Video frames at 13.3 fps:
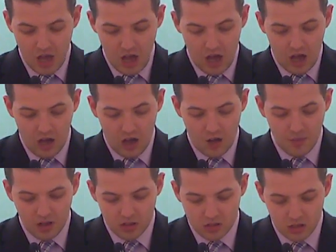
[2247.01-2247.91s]
I
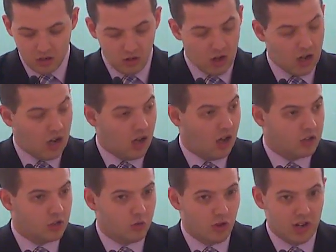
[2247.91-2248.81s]

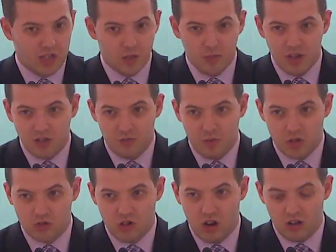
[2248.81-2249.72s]
also work at the Bank of
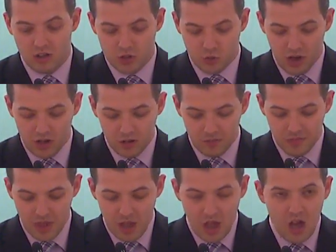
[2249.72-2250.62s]
Montreal as well.